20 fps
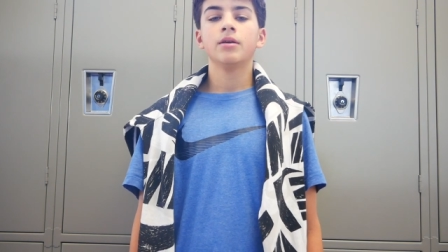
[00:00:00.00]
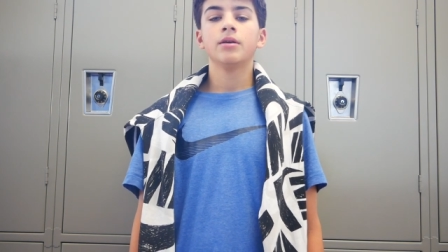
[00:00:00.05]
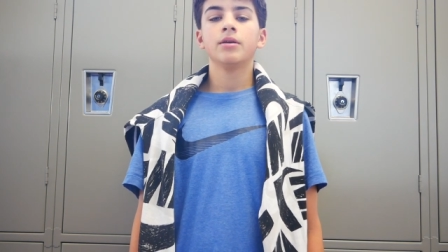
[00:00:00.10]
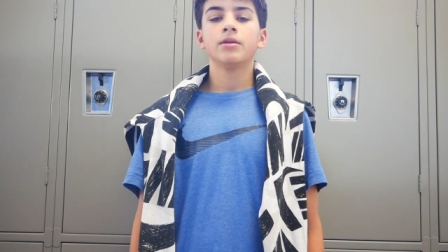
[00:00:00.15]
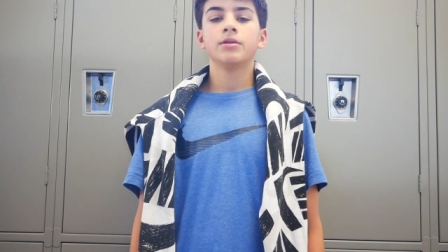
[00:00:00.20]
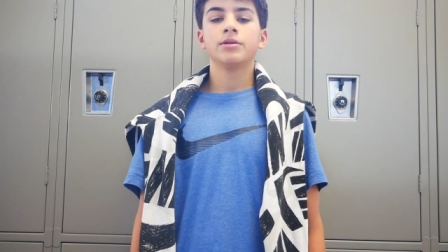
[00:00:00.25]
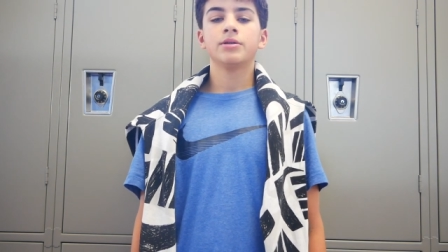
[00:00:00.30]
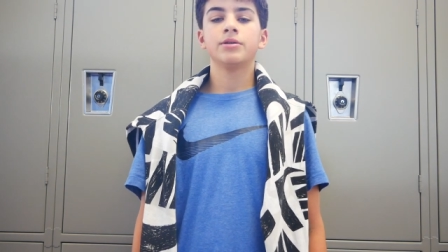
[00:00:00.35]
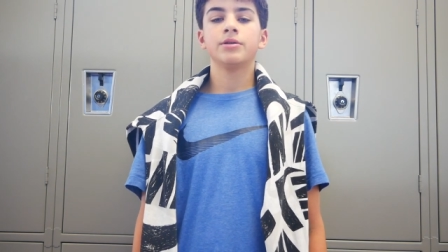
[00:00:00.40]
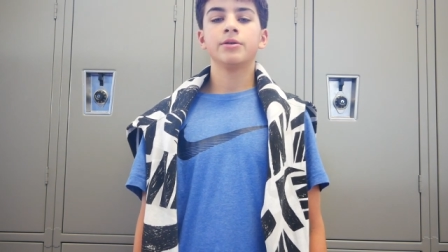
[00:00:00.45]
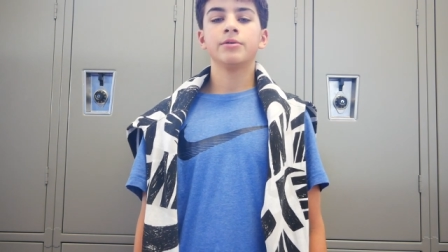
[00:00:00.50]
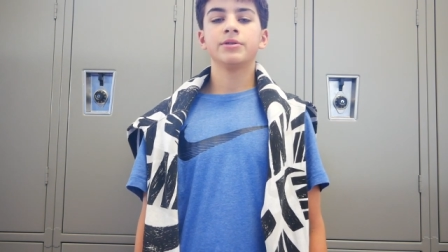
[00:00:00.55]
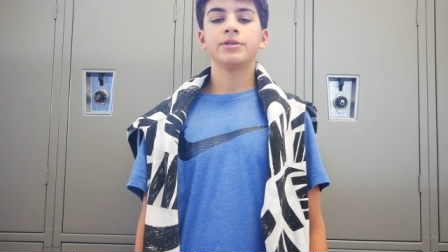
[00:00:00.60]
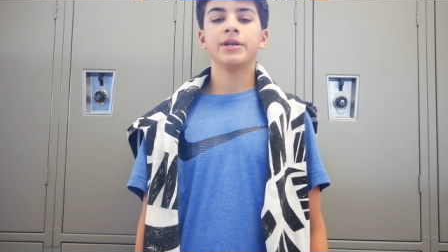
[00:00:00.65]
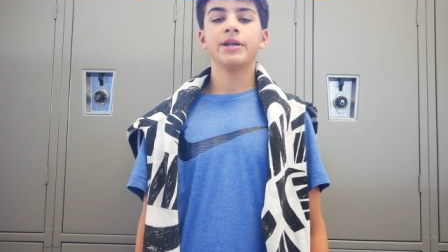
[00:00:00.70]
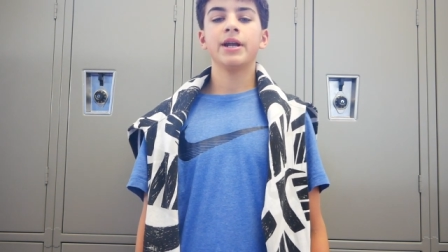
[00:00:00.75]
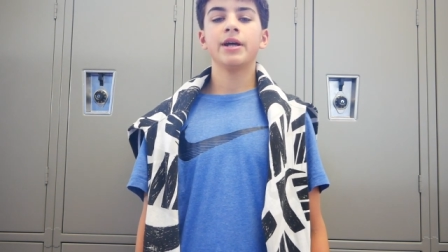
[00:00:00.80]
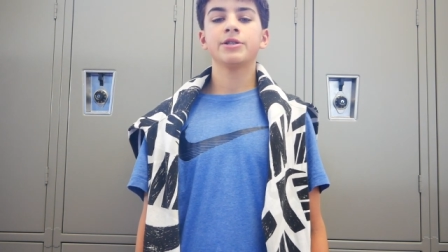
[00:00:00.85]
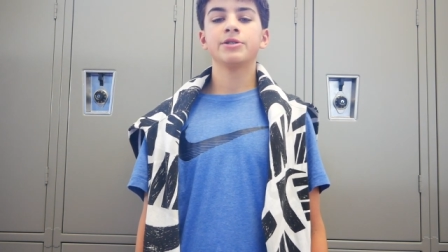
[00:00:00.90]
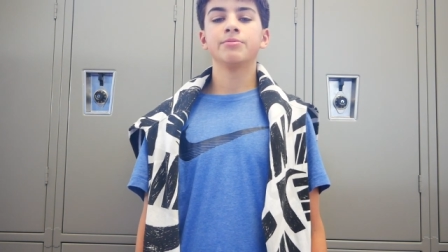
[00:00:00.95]
So
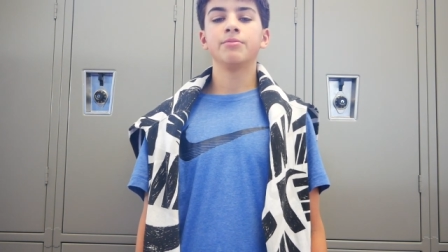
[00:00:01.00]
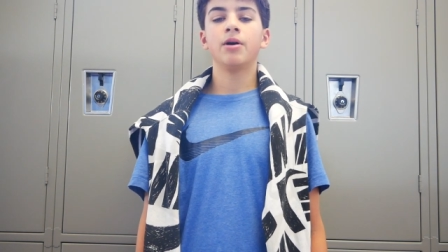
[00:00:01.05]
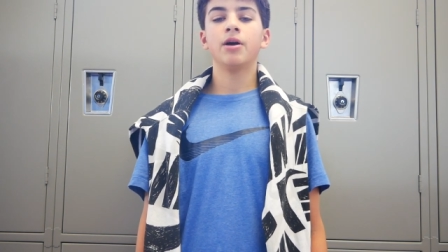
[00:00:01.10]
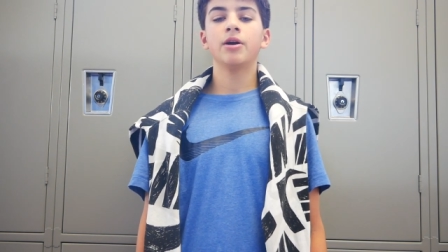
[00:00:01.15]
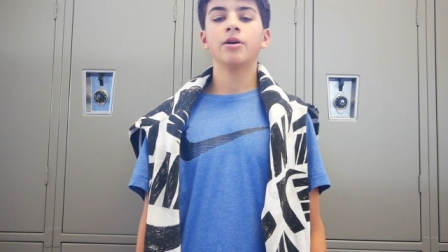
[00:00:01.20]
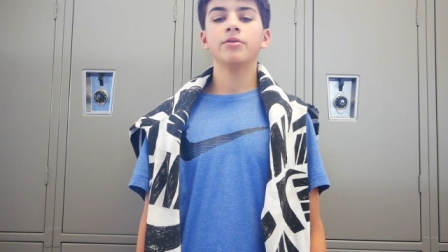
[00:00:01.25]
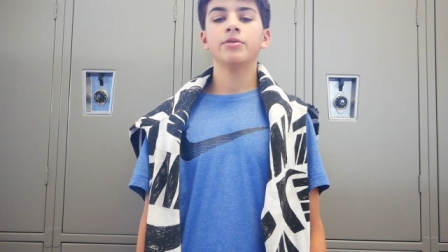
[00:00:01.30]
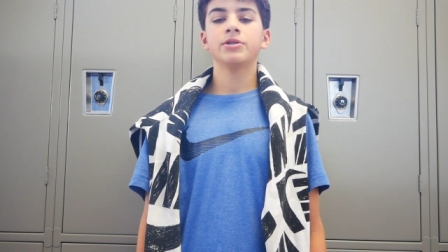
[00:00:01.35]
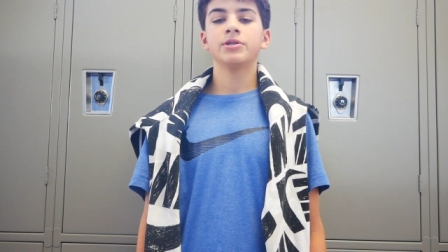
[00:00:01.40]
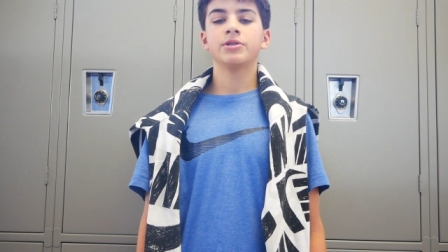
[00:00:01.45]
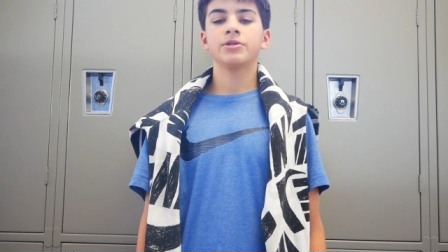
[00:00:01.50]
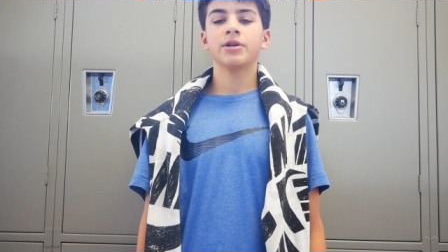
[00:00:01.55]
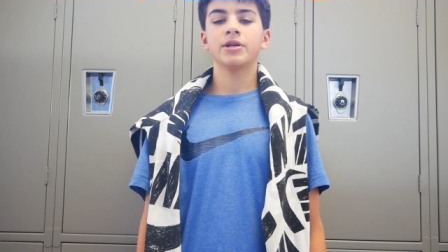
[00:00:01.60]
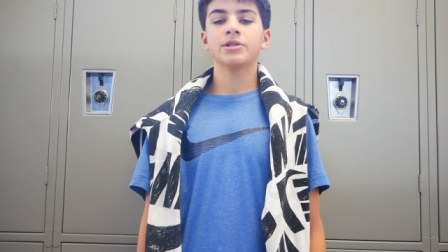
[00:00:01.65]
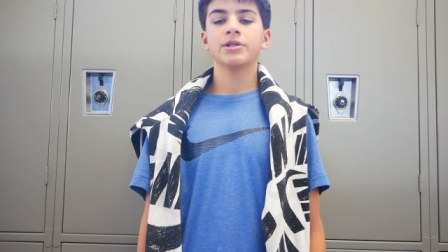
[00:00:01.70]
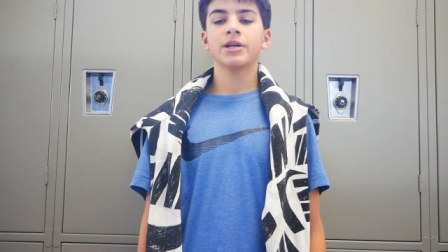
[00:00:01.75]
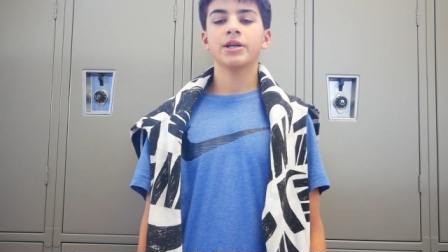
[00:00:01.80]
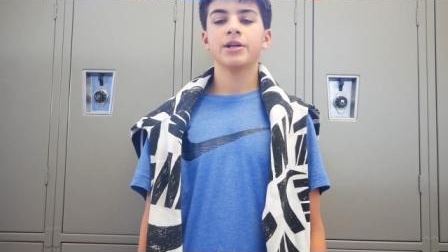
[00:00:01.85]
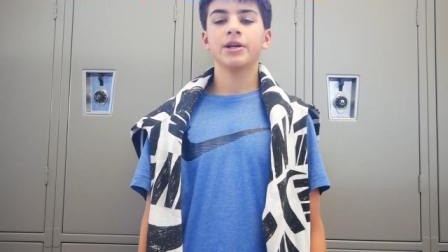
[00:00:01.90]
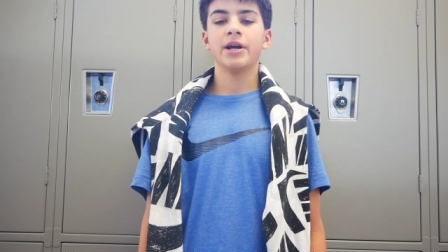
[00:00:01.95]
today, tomorrow is
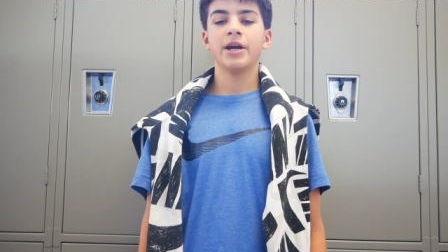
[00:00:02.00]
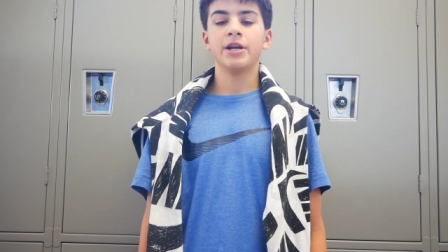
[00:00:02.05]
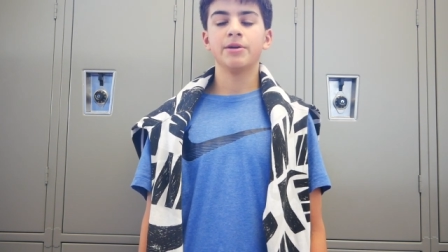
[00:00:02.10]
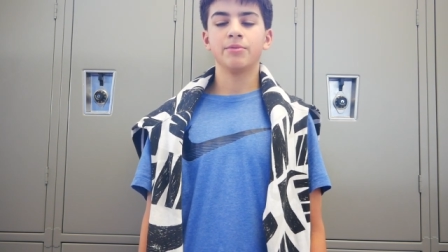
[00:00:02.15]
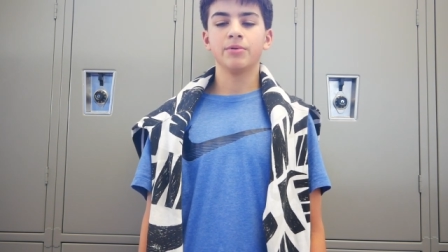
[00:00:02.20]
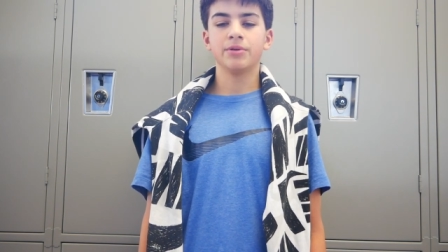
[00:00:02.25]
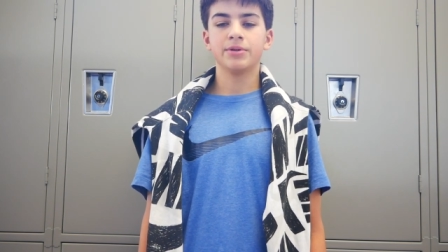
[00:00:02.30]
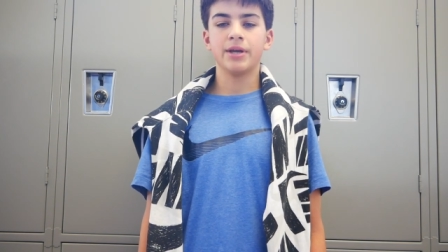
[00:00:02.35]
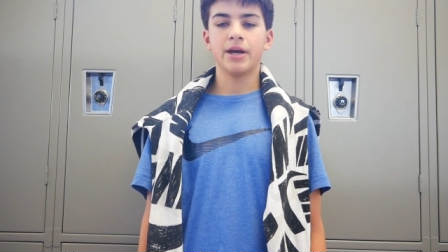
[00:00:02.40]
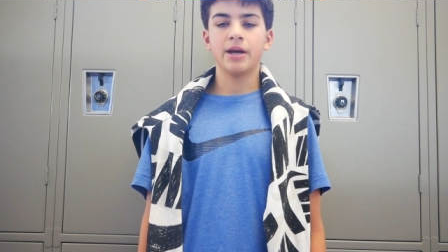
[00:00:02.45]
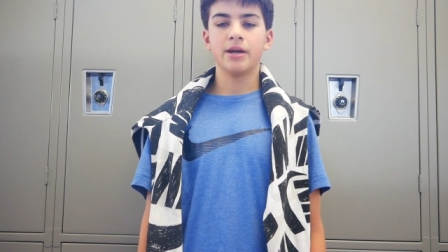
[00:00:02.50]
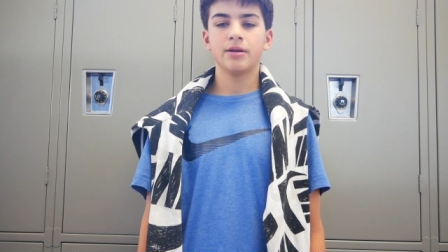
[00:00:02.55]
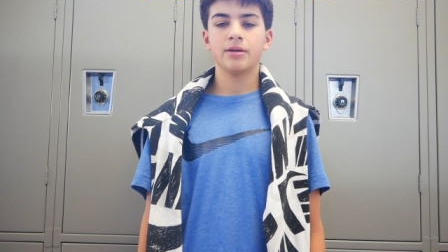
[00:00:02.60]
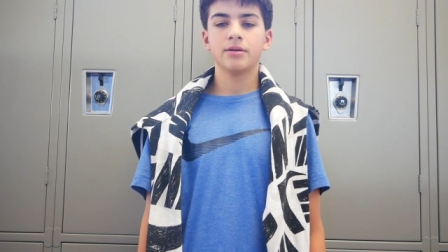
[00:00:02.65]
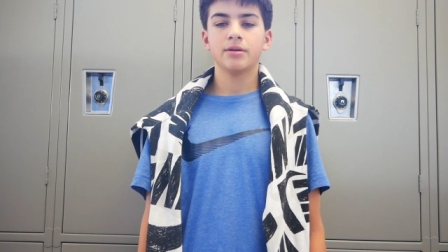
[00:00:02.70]
just like your animal day.